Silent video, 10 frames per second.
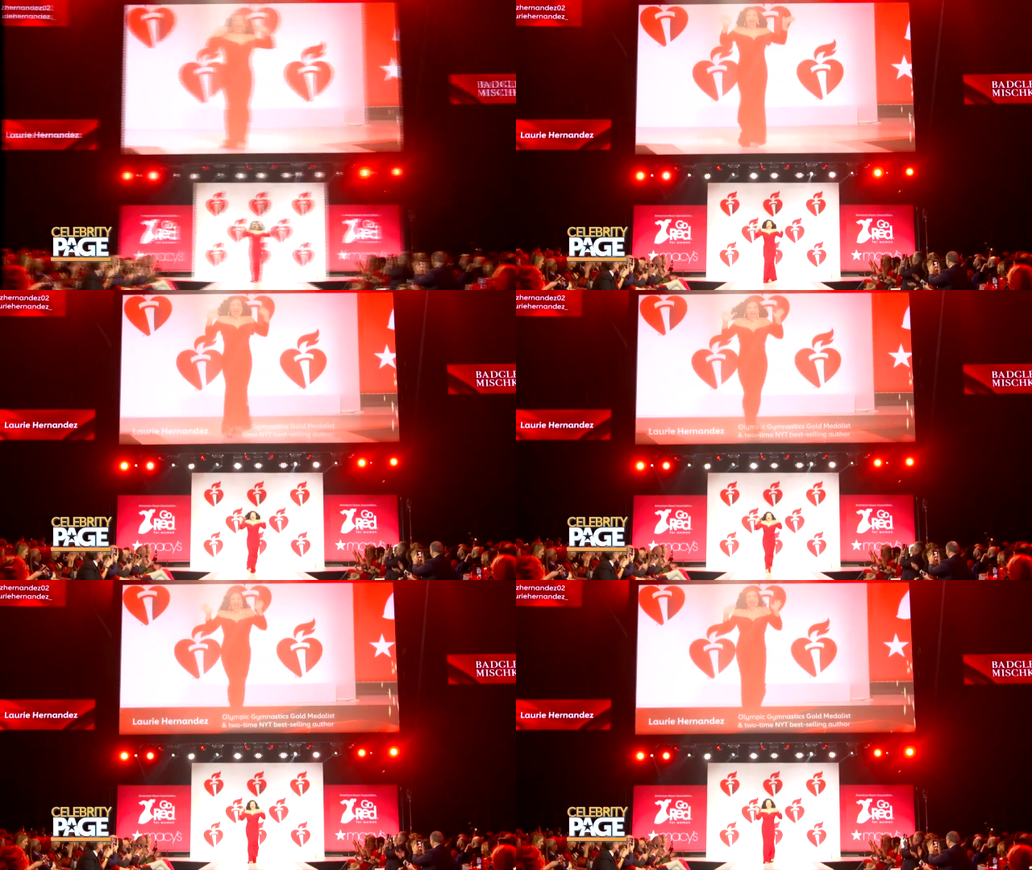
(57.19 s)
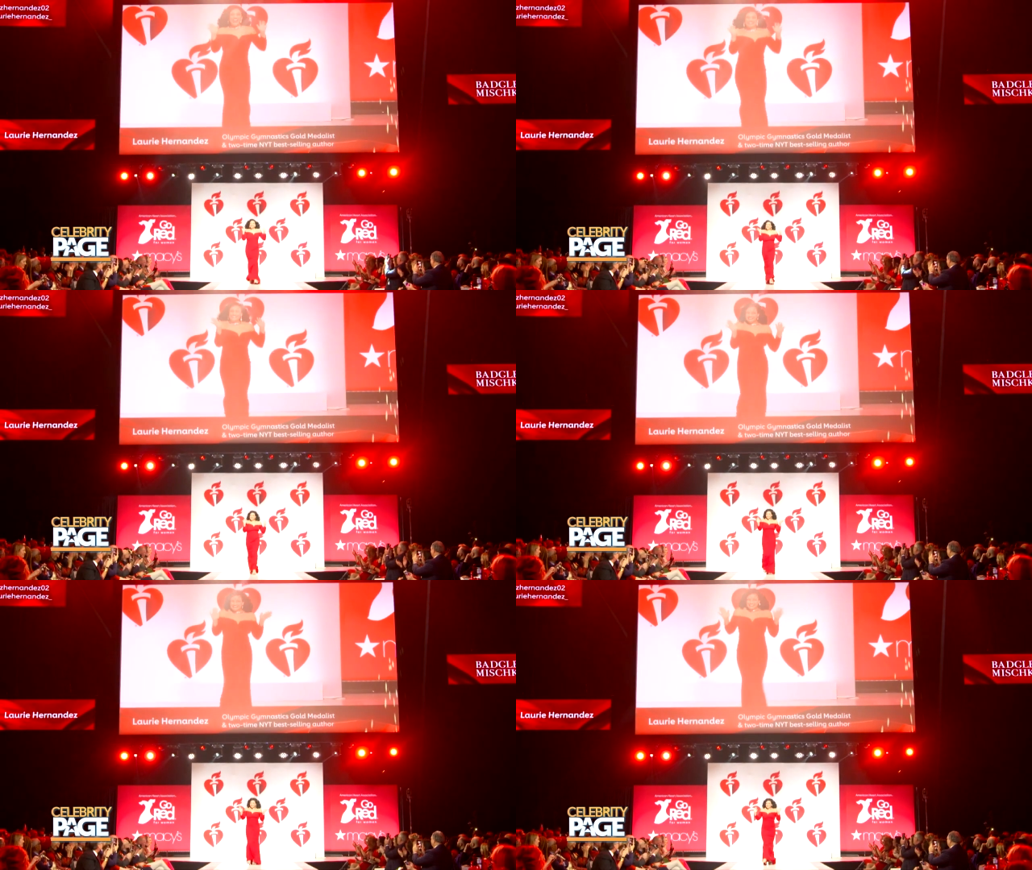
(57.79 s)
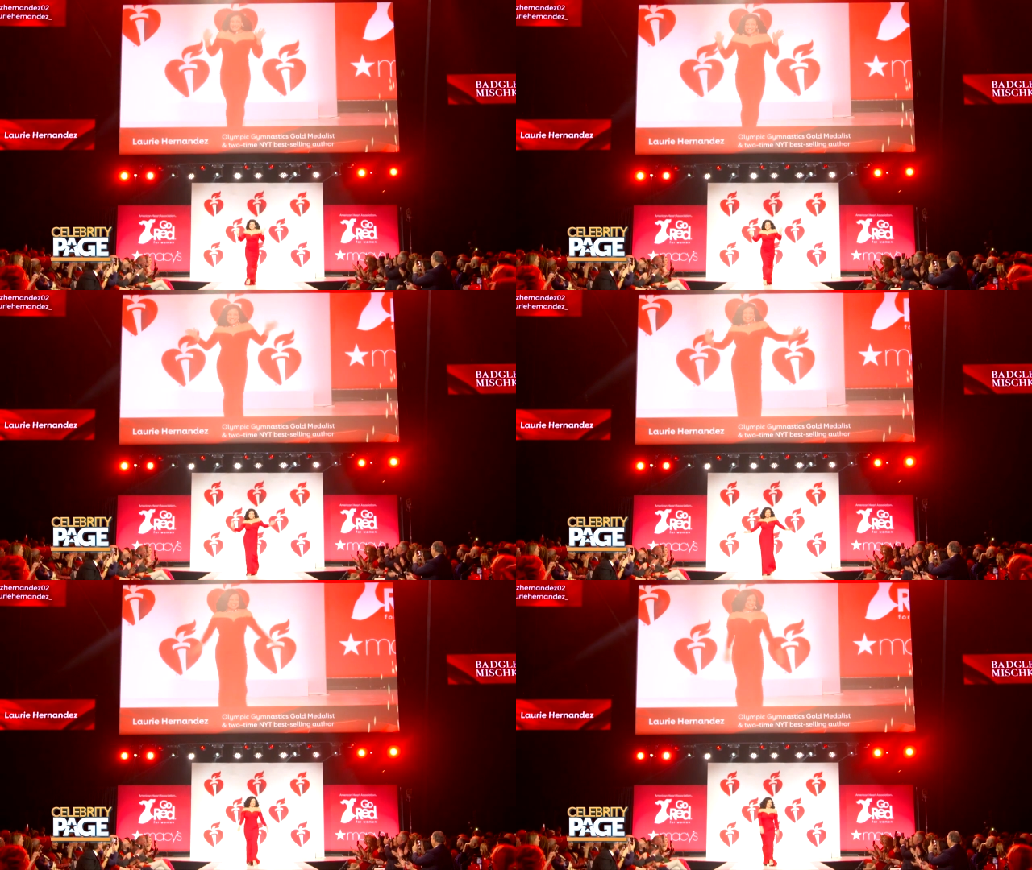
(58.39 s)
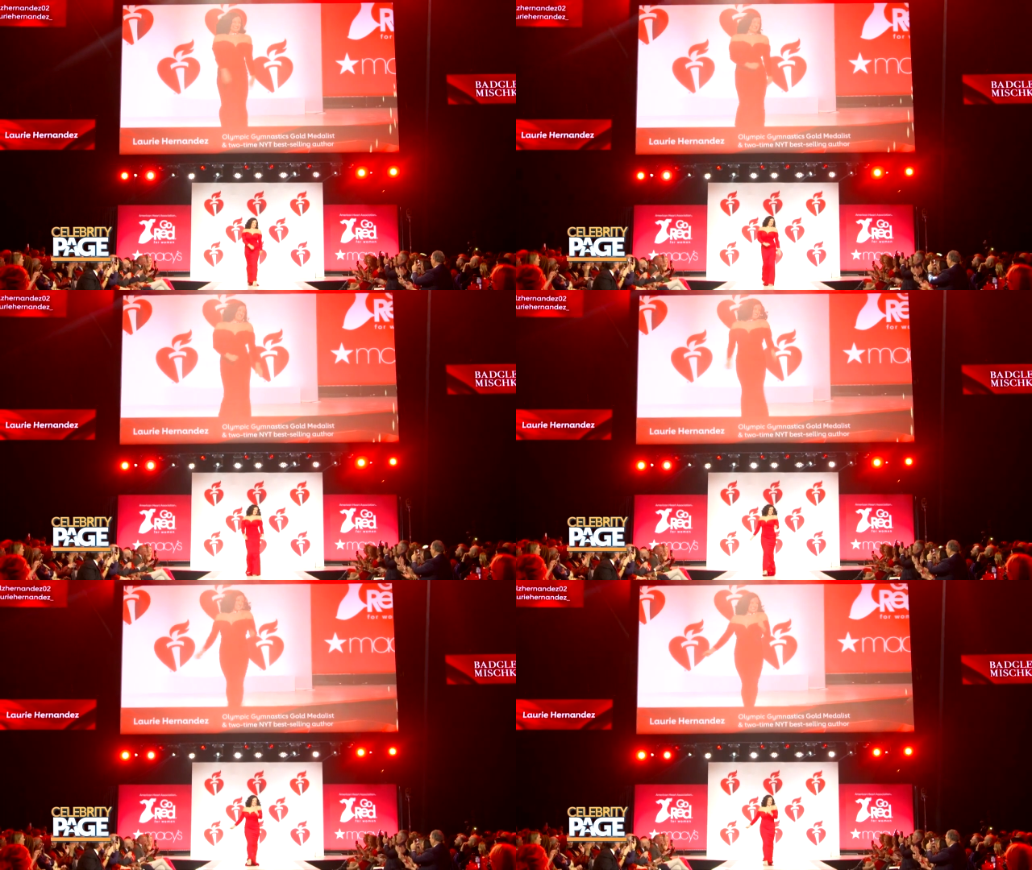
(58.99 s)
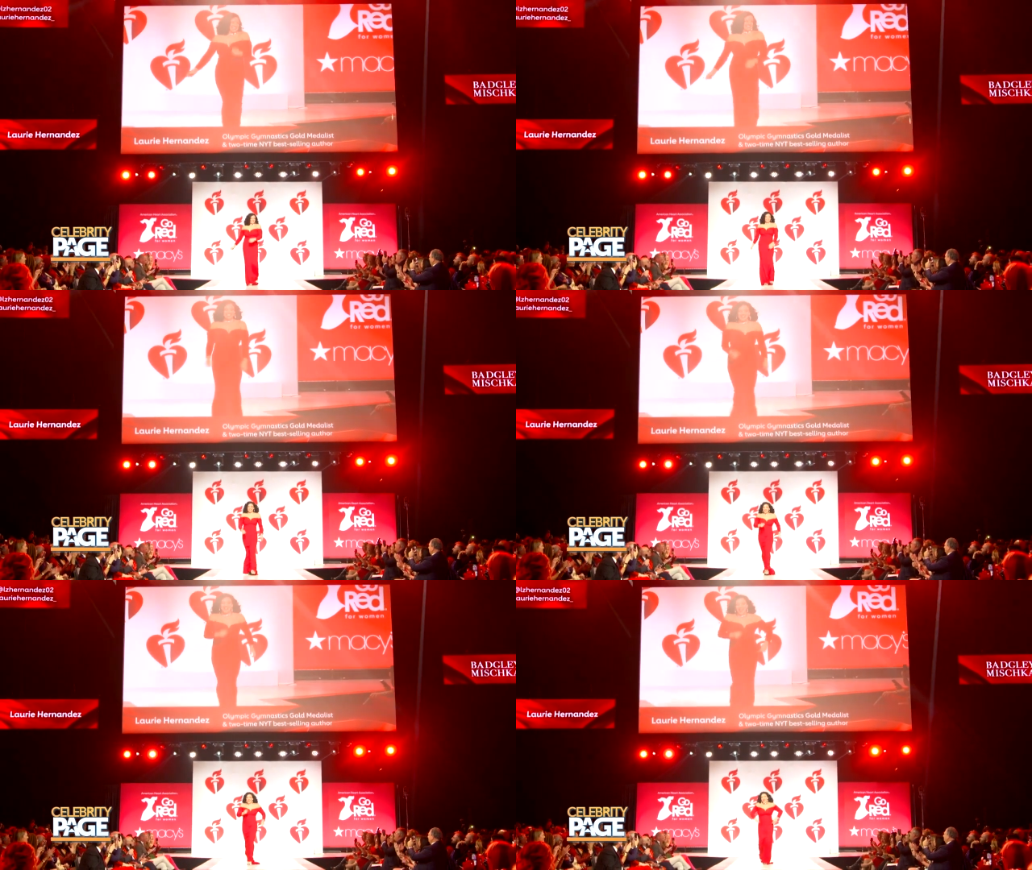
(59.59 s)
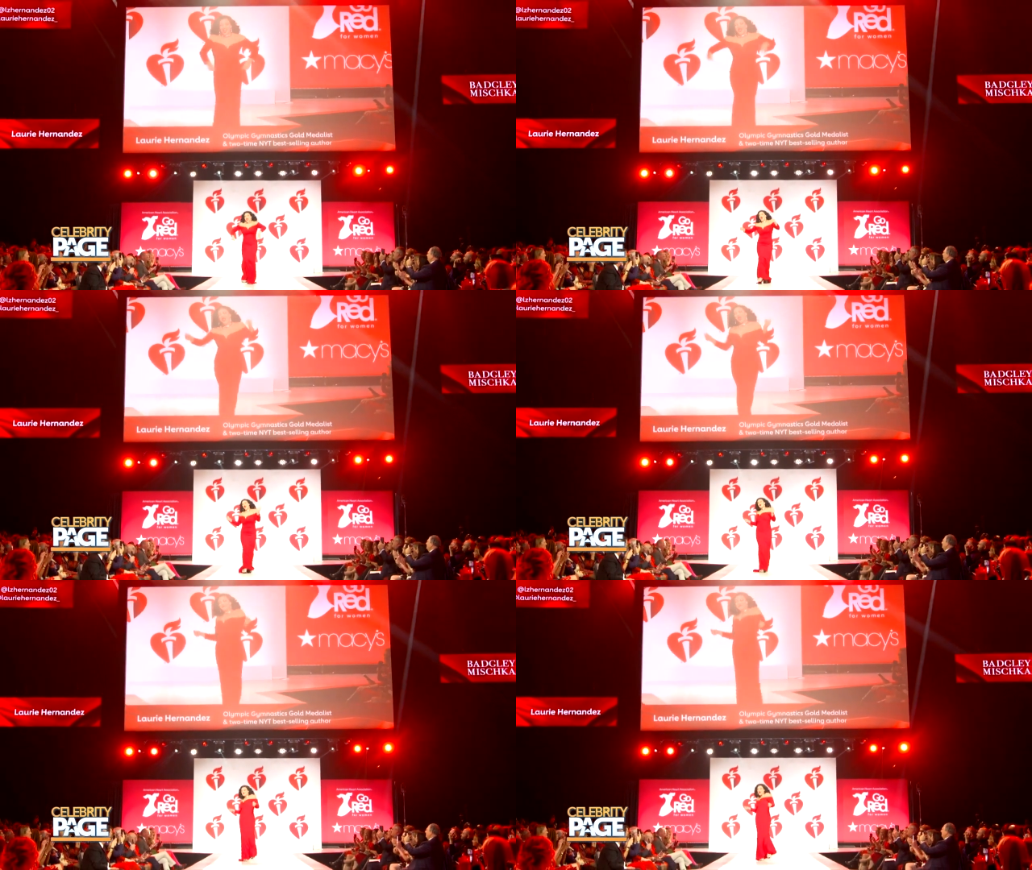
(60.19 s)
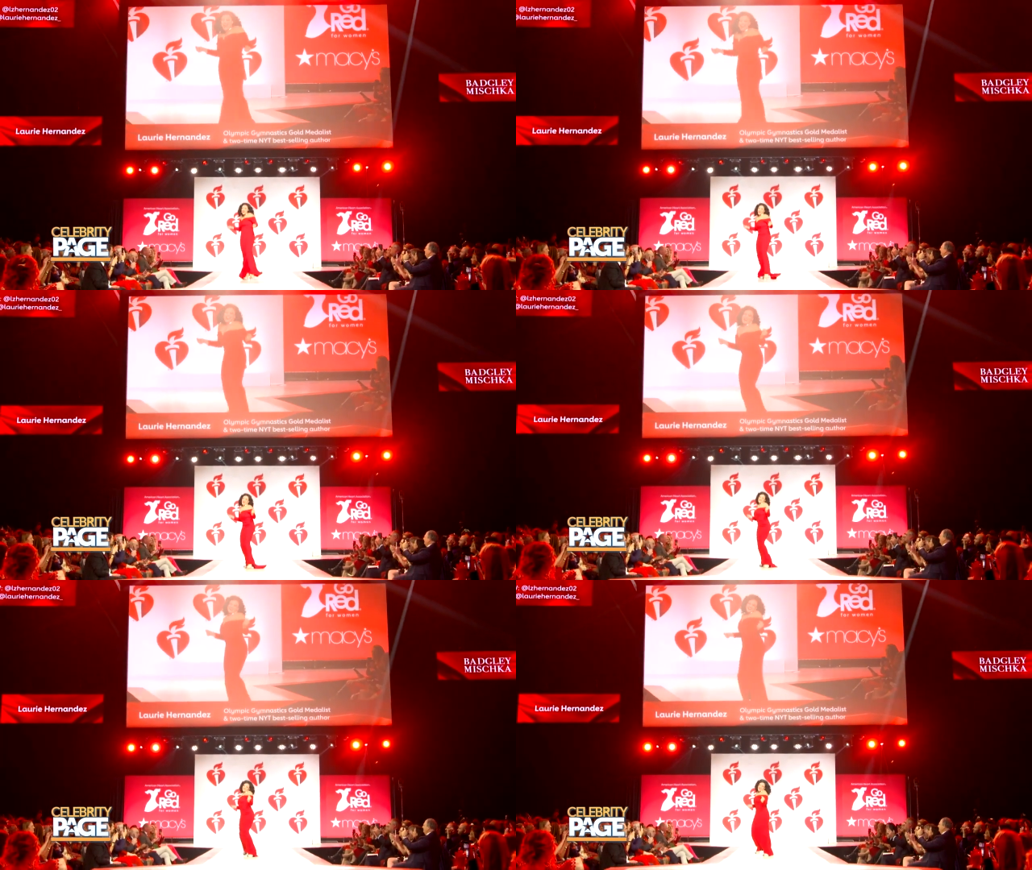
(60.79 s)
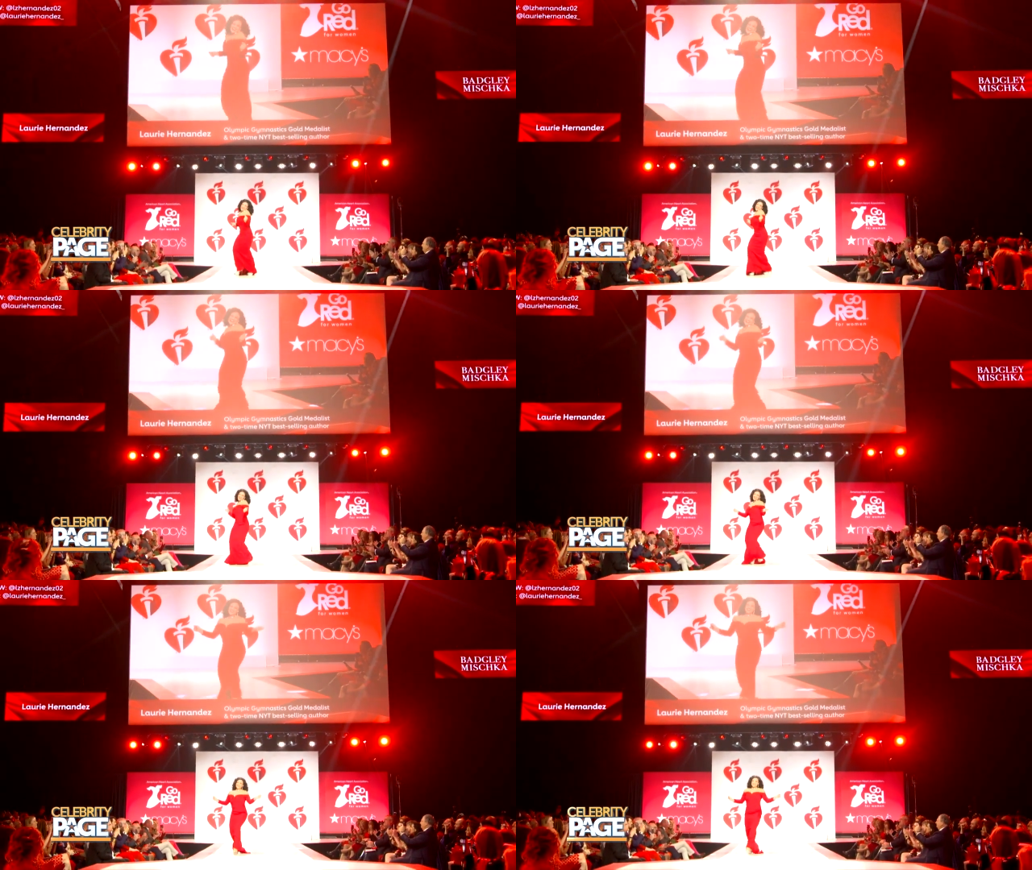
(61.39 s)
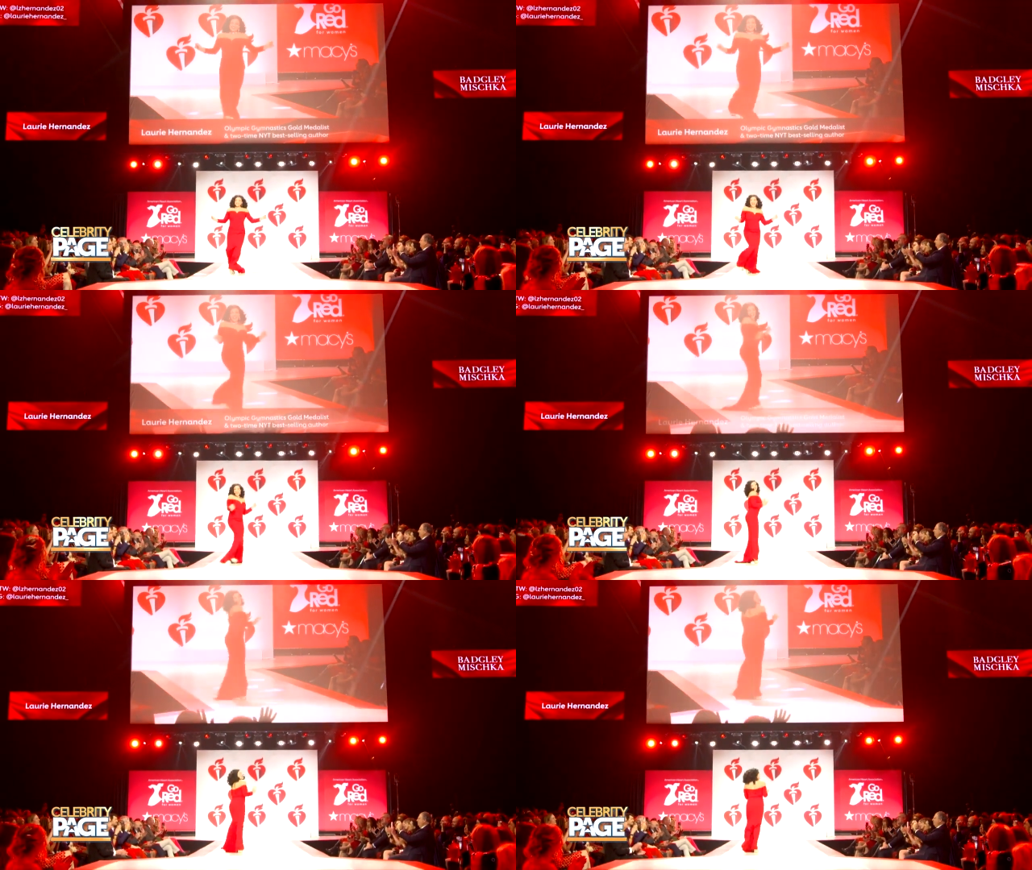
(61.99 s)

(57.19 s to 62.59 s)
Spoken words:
[unreadable: no face in view]